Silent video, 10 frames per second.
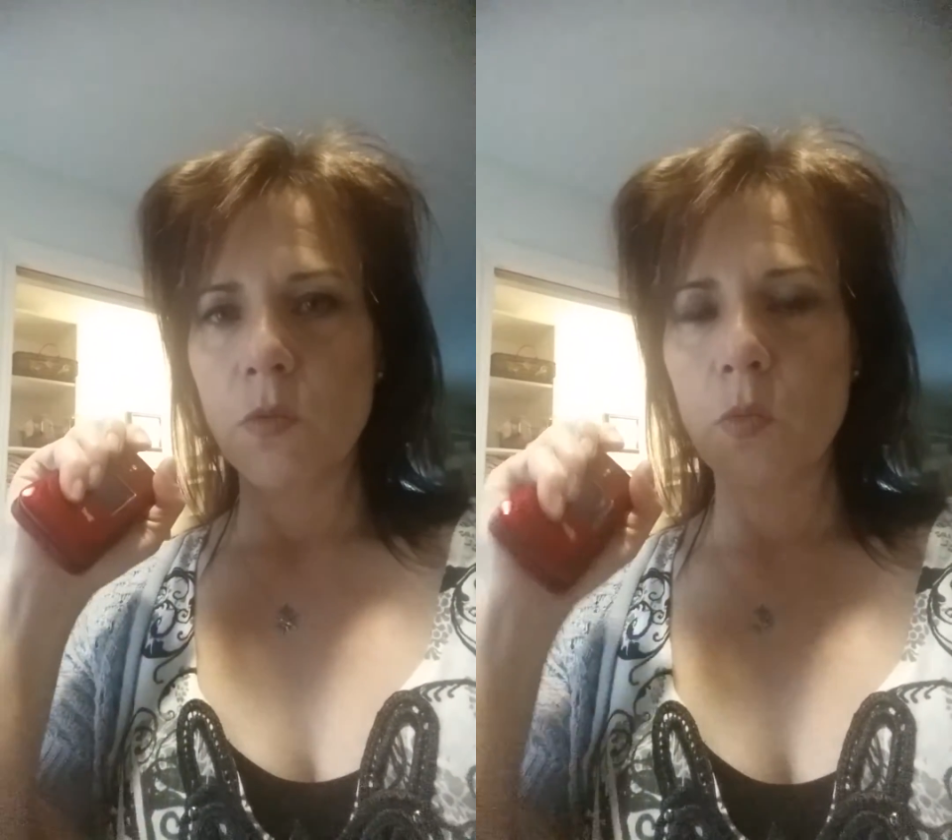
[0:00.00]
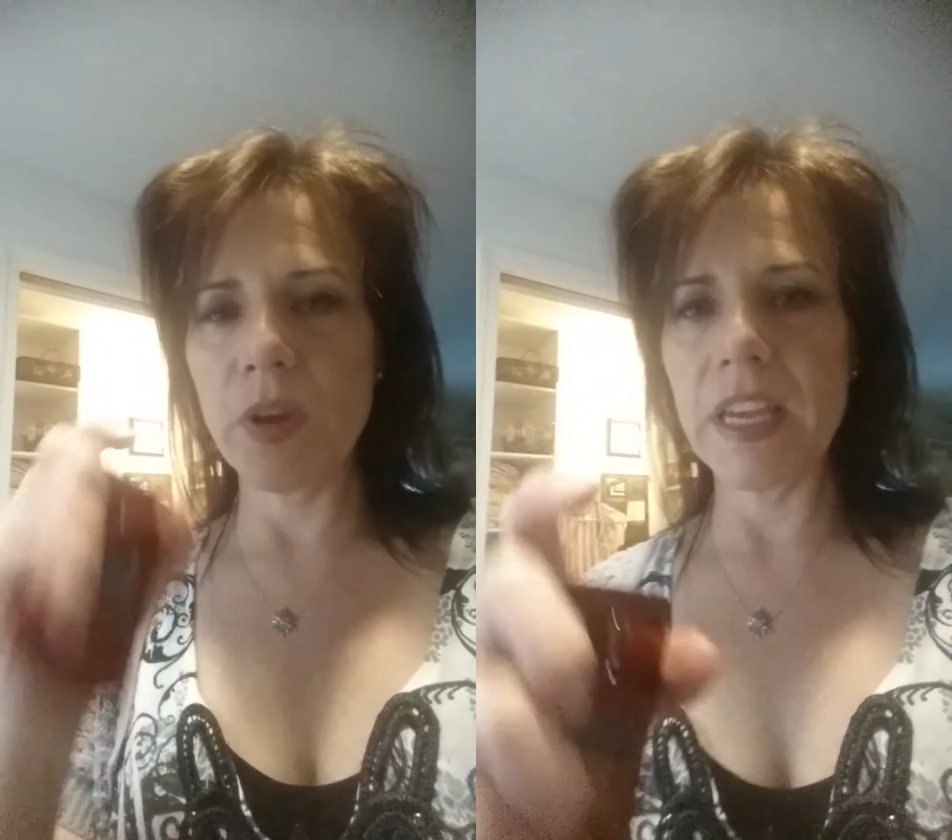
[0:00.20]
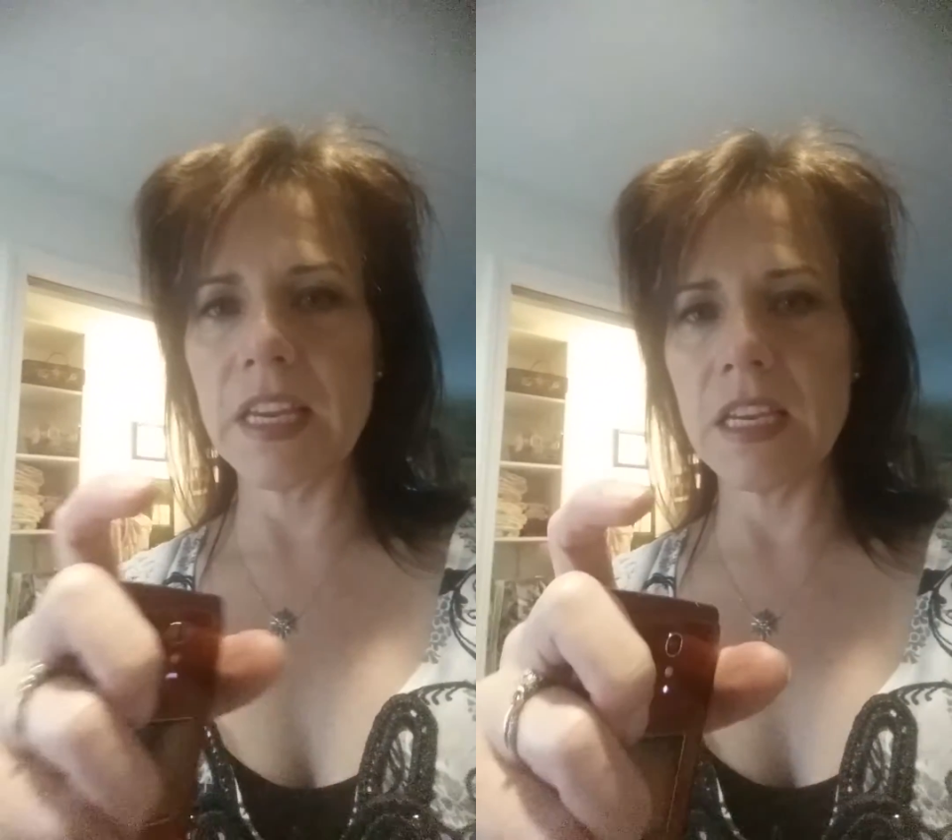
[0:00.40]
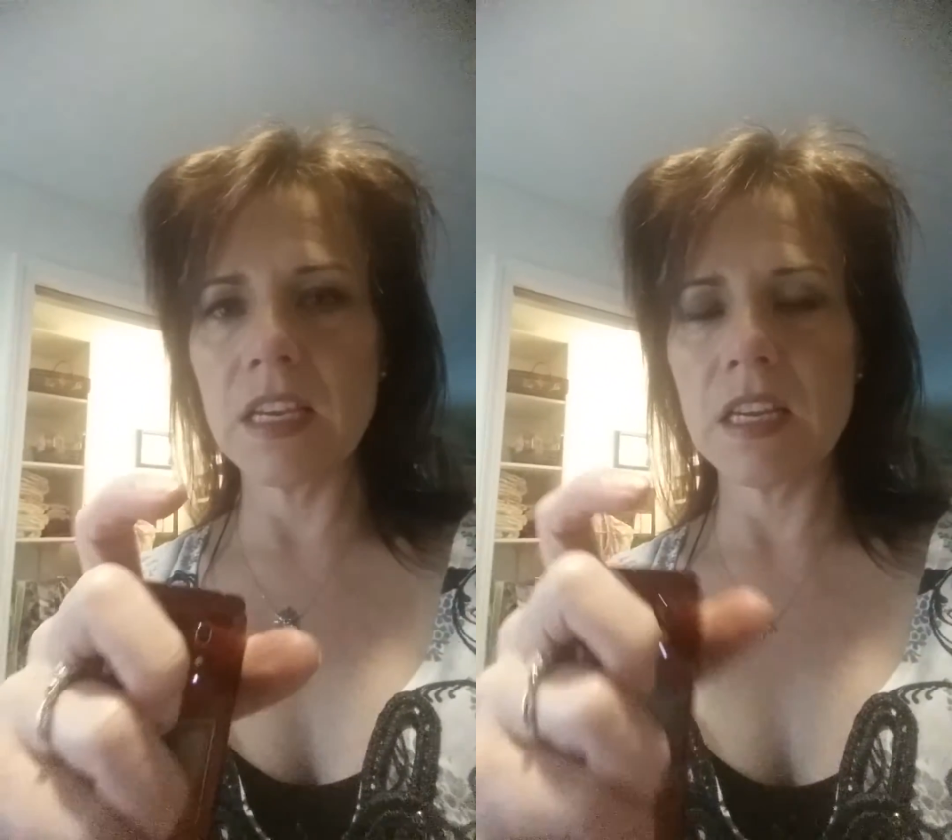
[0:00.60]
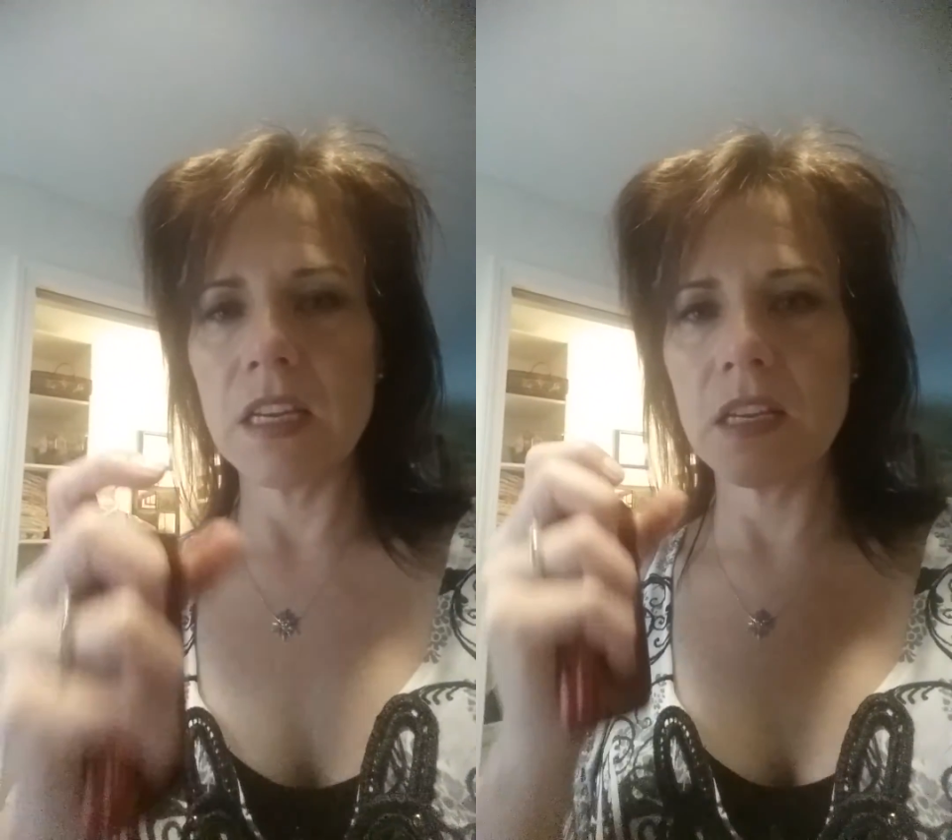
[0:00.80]
we
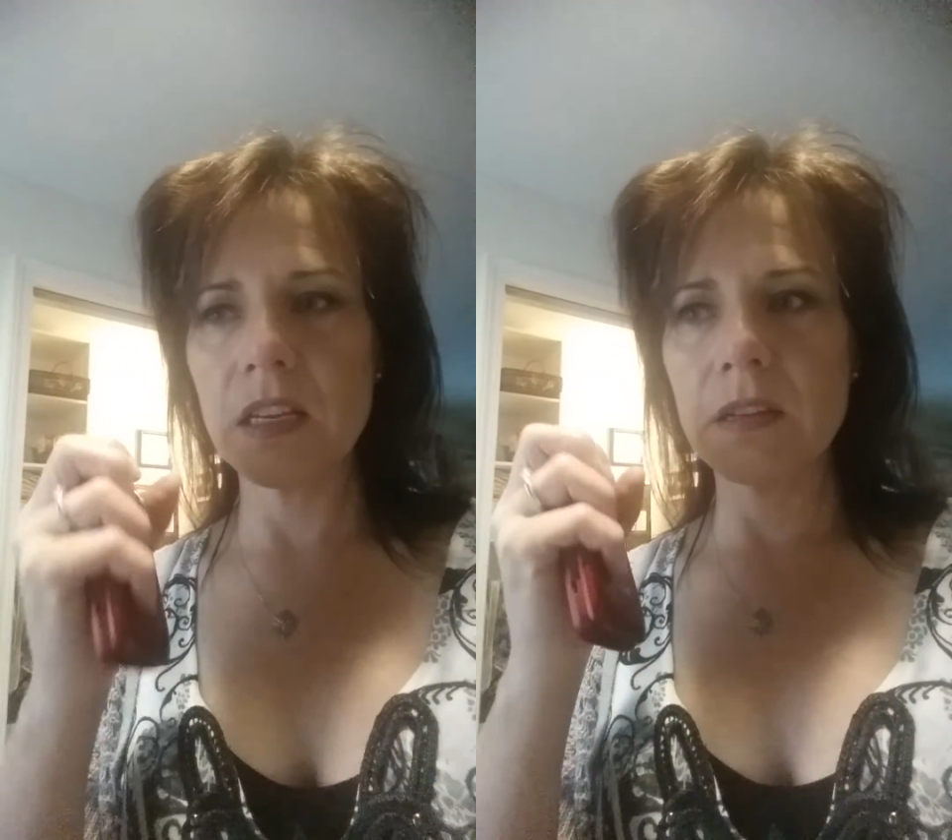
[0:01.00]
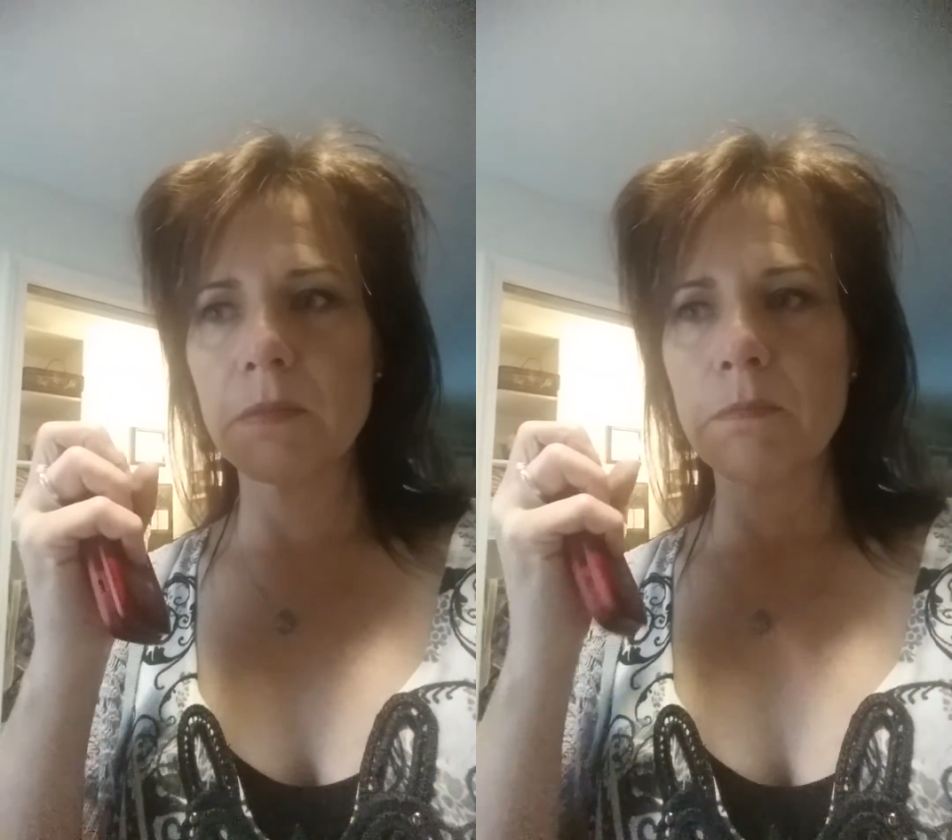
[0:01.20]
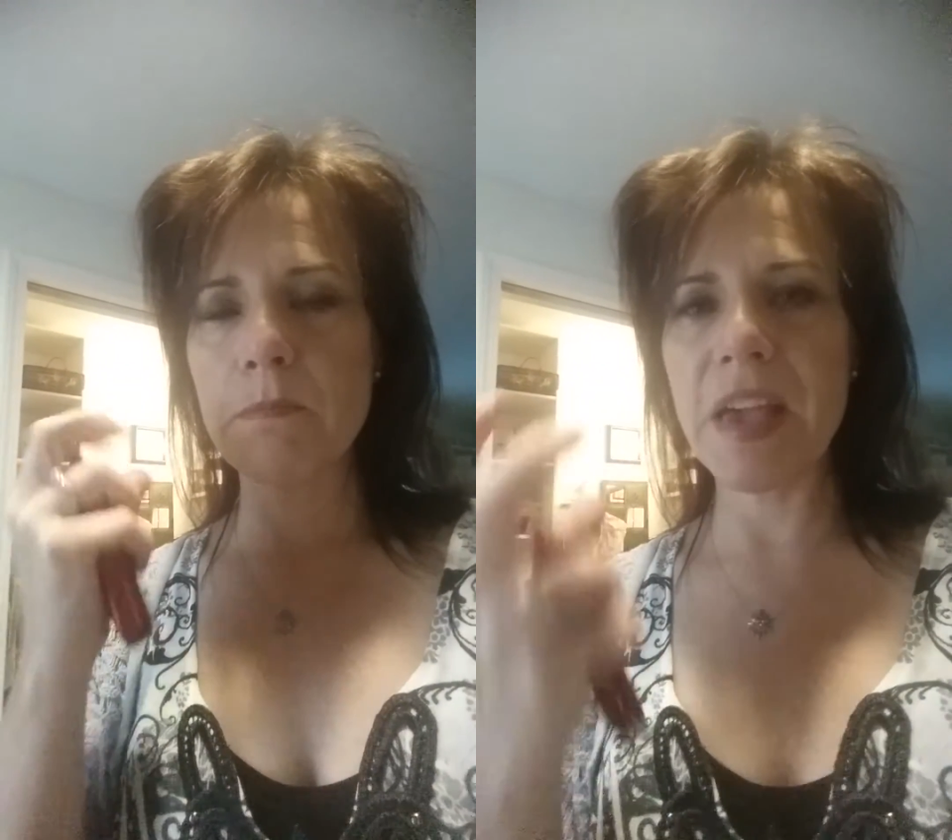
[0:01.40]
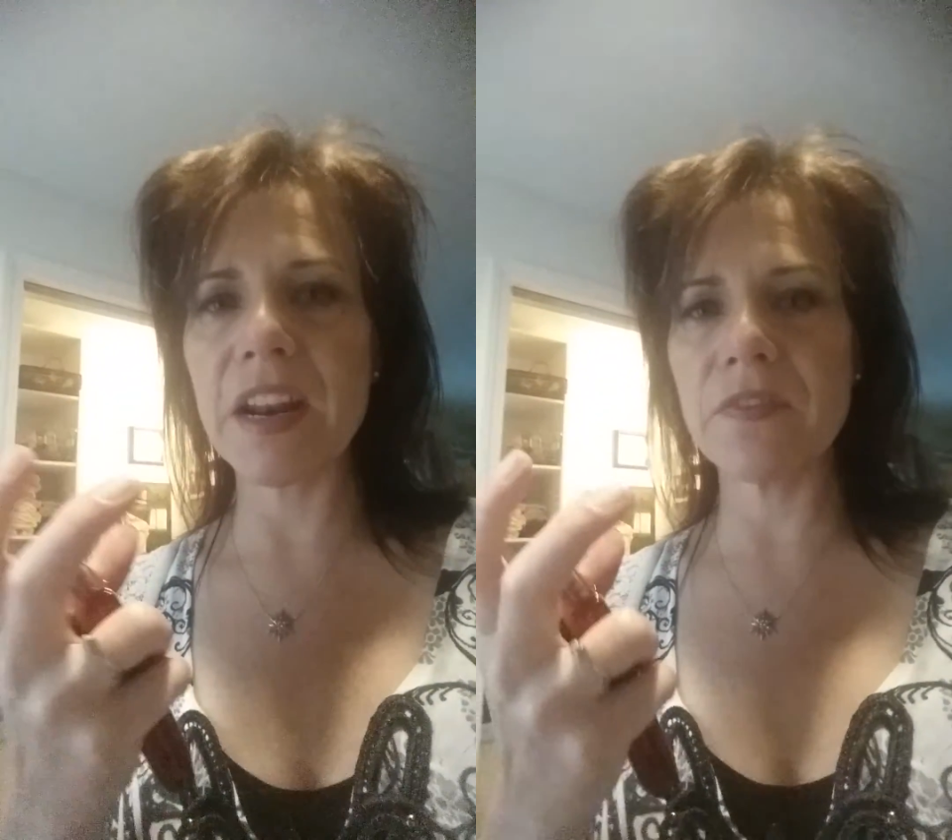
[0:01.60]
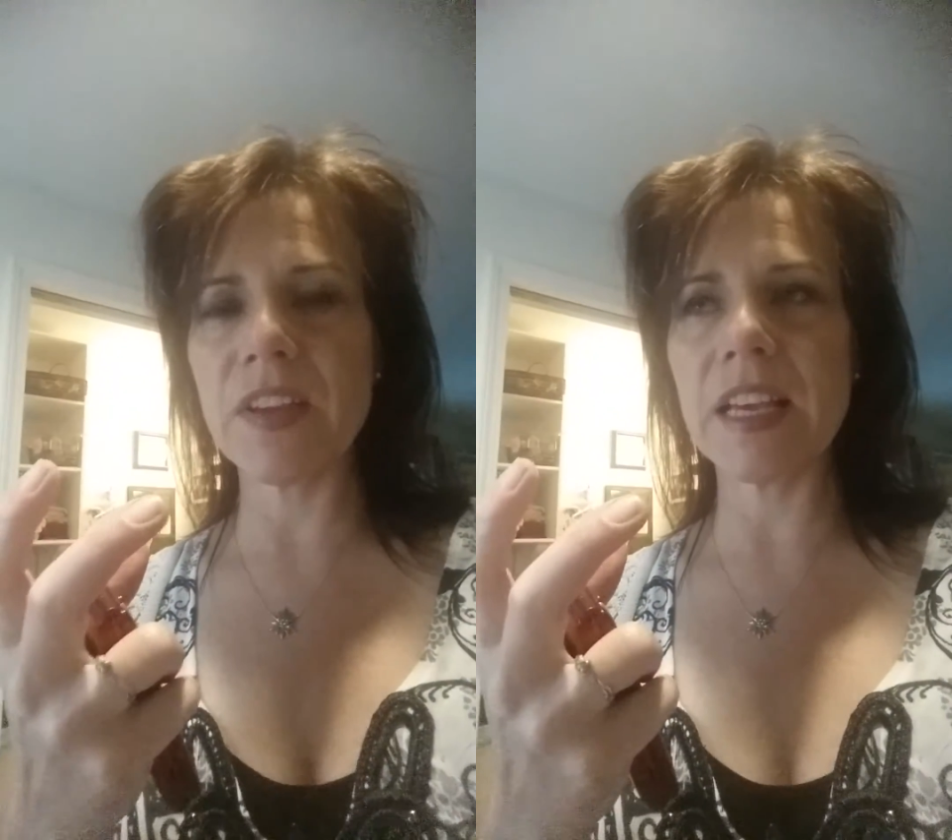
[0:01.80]

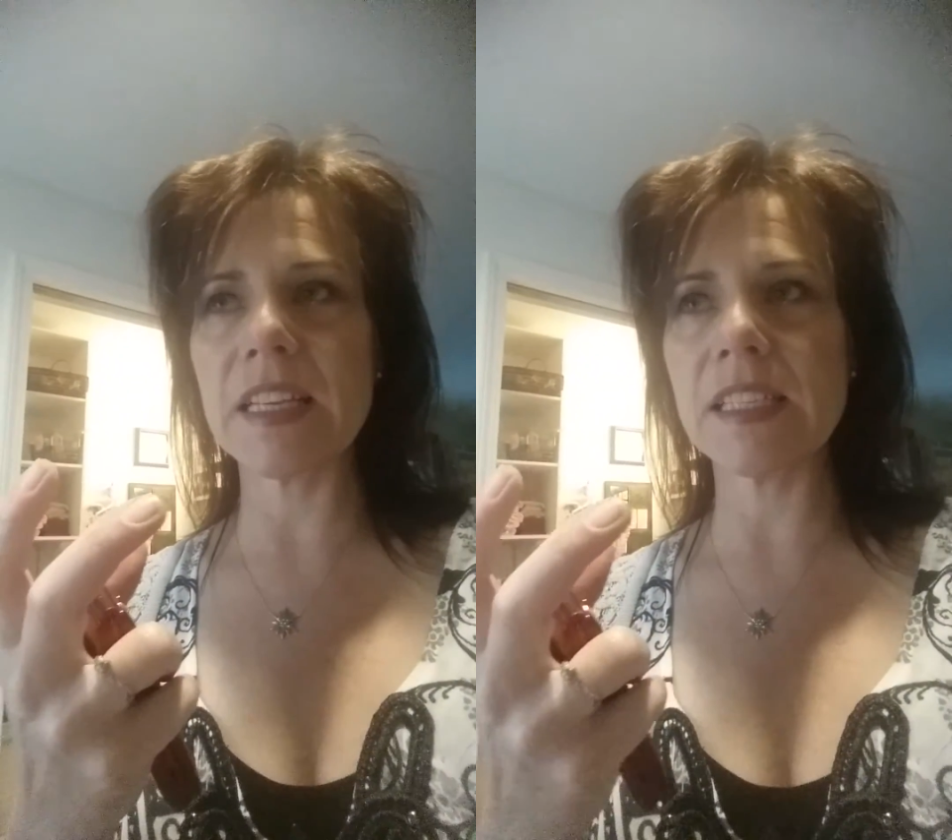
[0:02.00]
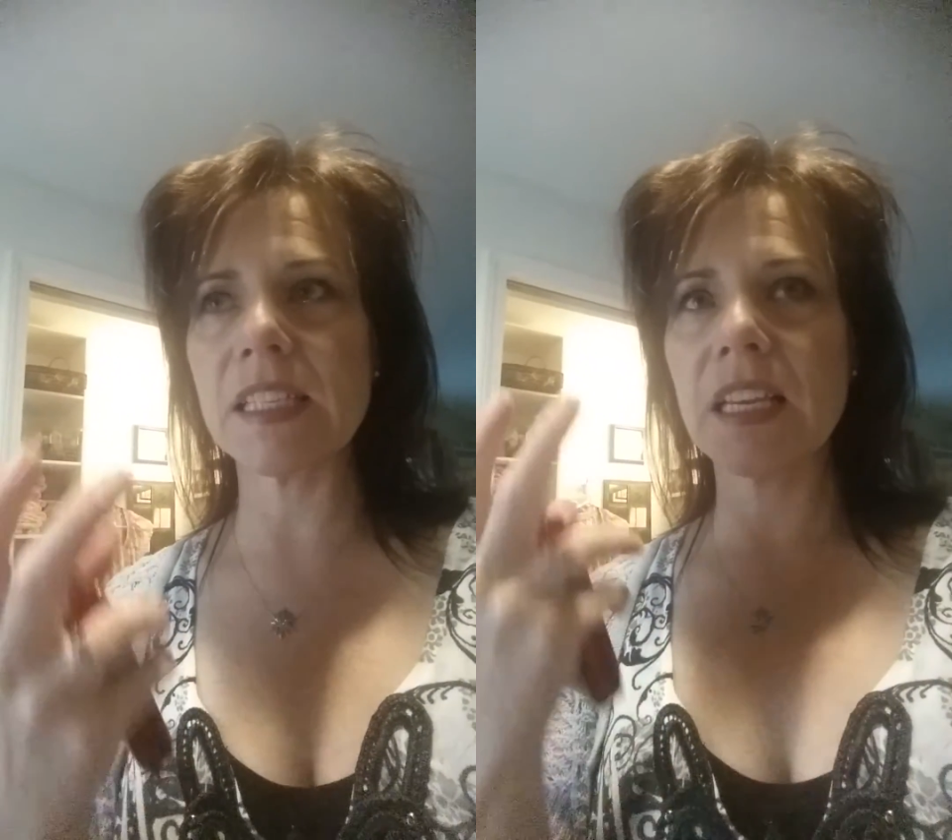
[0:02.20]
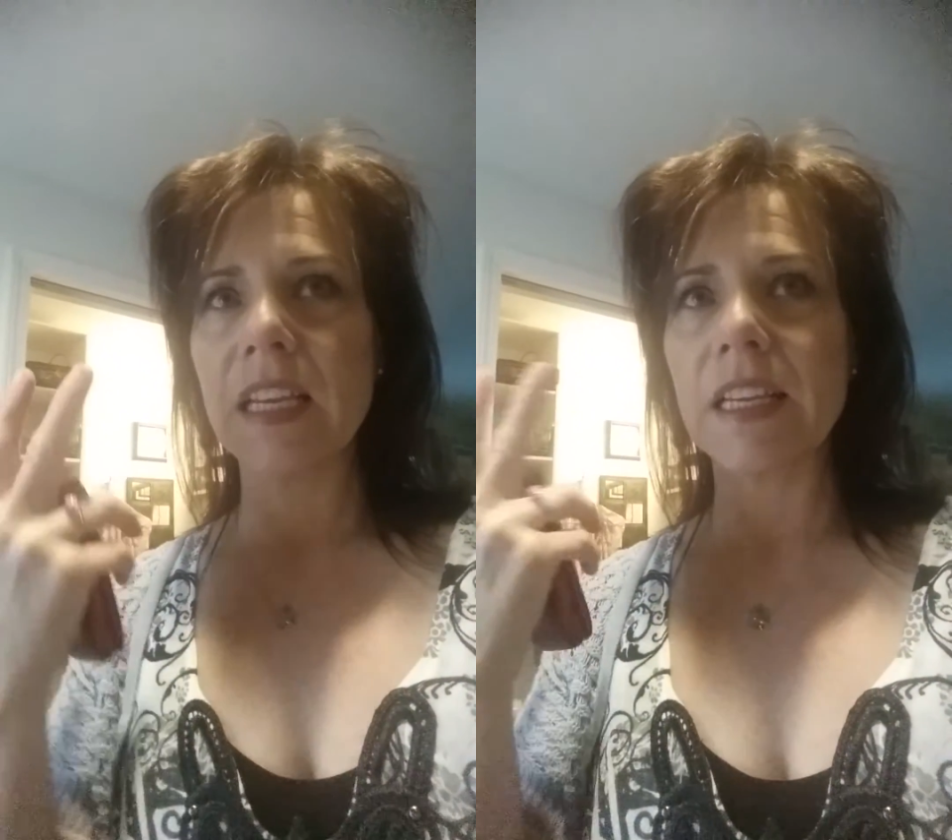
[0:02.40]
manifest